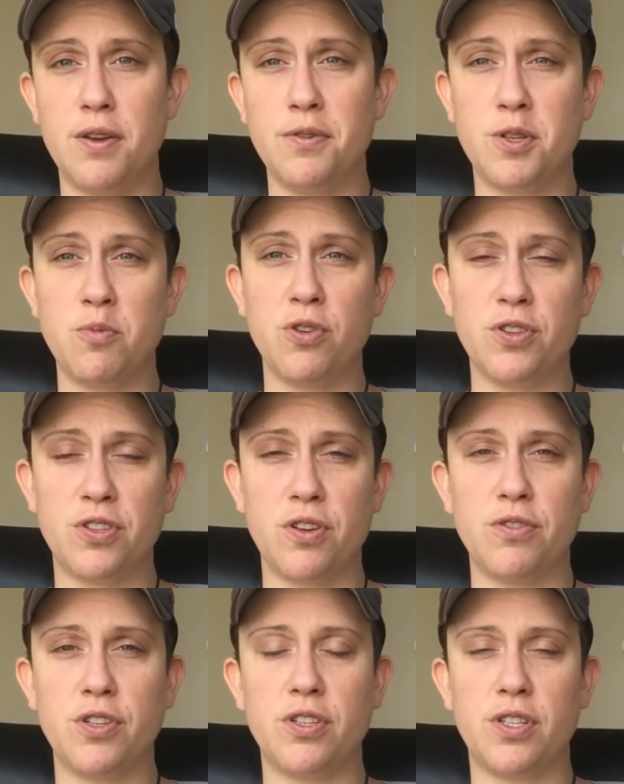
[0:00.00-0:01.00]
It was more
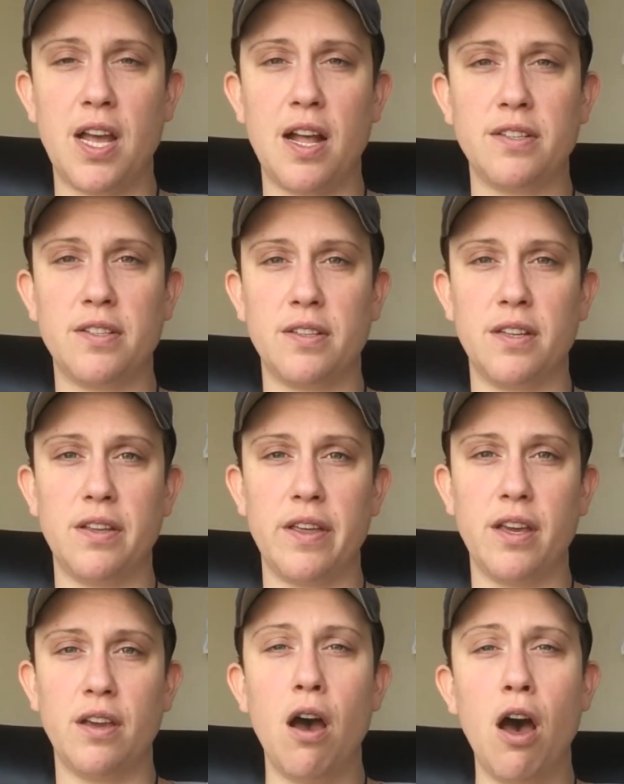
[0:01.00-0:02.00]
so just constantly
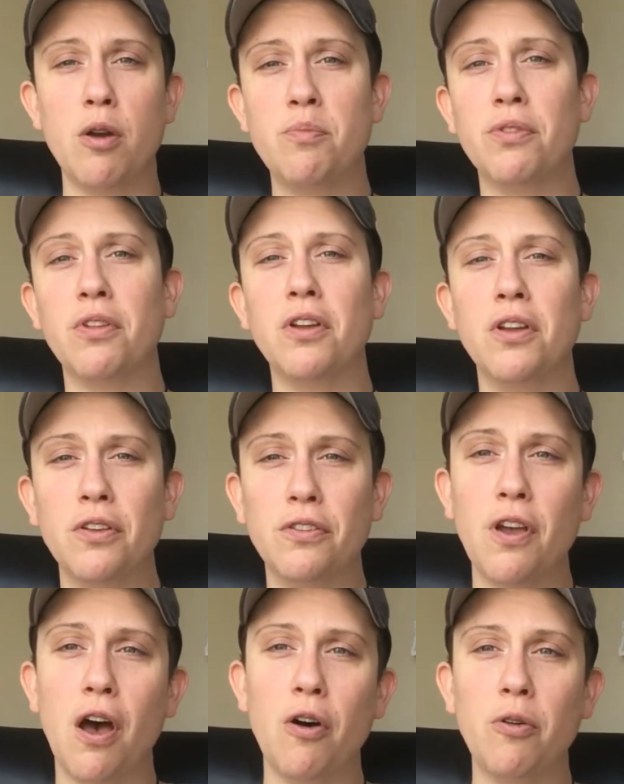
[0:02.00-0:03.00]
like, God,
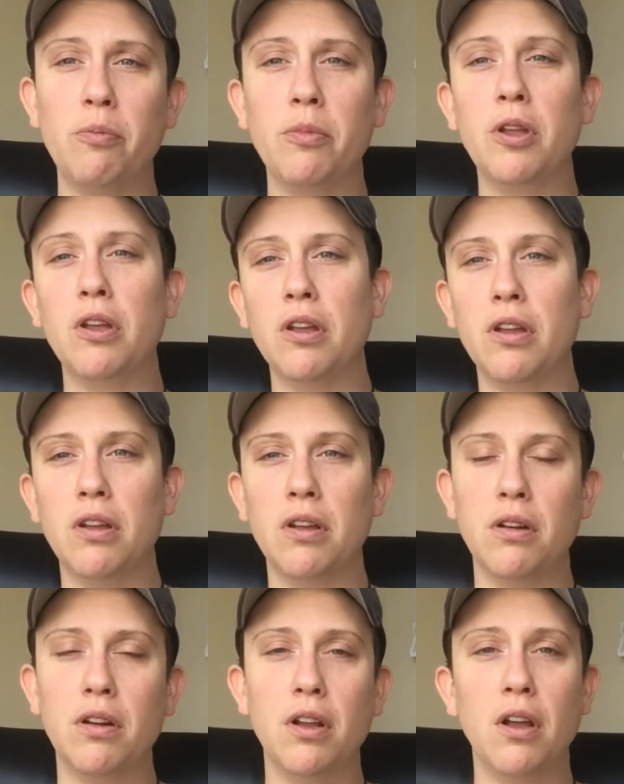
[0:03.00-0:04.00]
please help
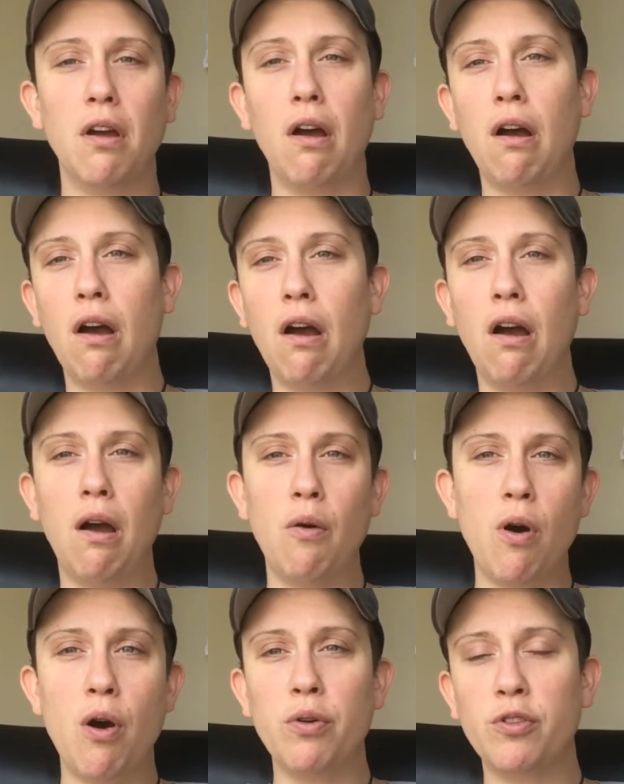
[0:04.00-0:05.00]
me.
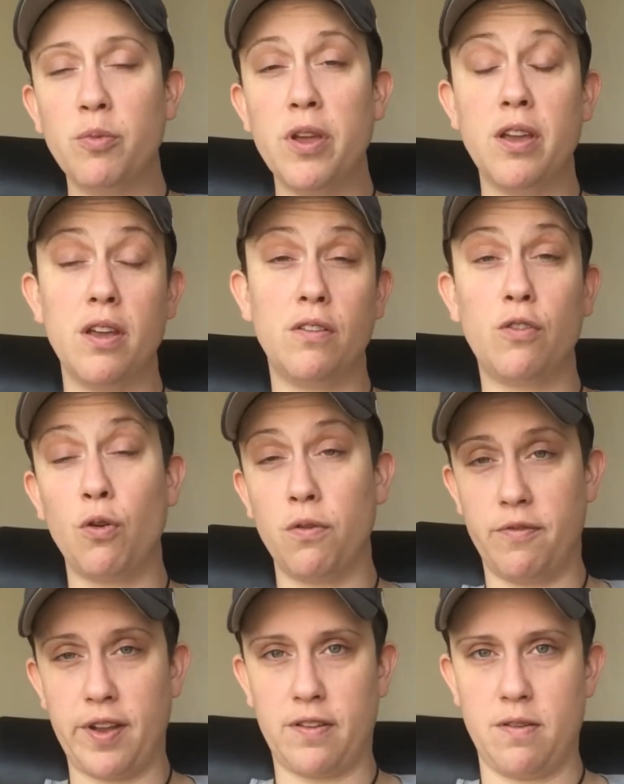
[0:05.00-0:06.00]
And woe is me, total
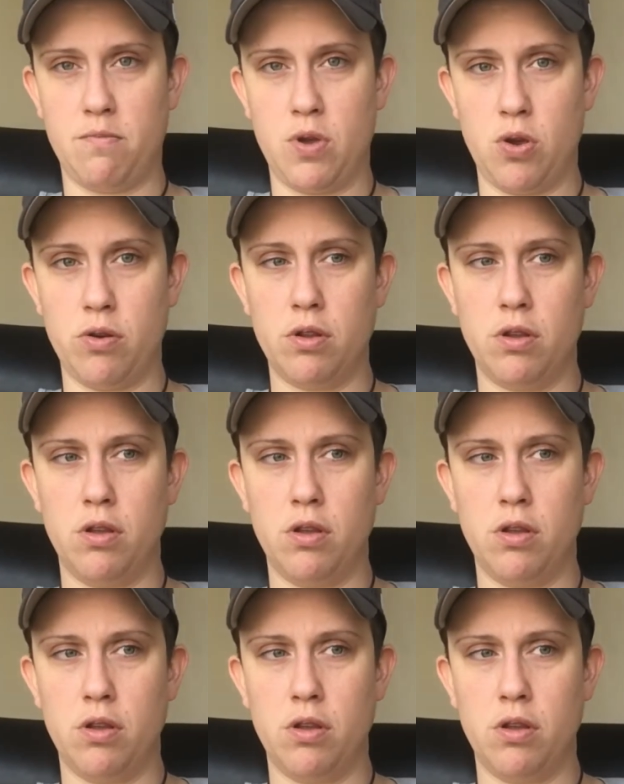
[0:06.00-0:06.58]
victim mode.